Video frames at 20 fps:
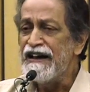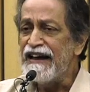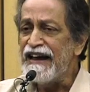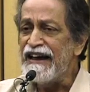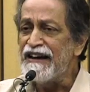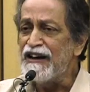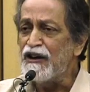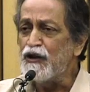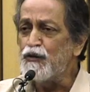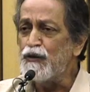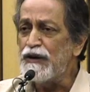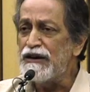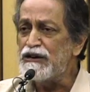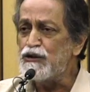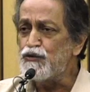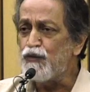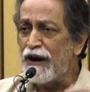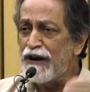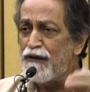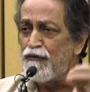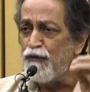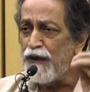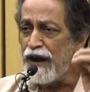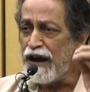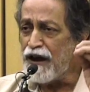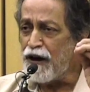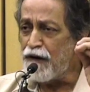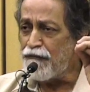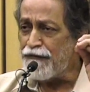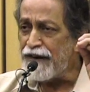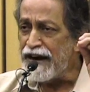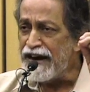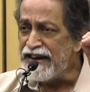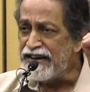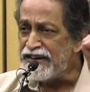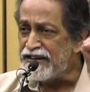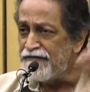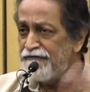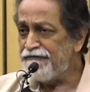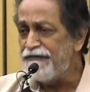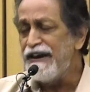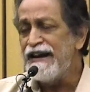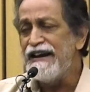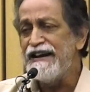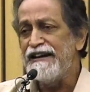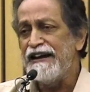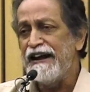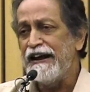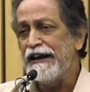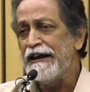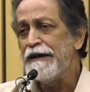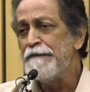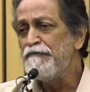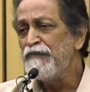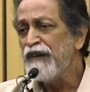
In other words, one way of intervening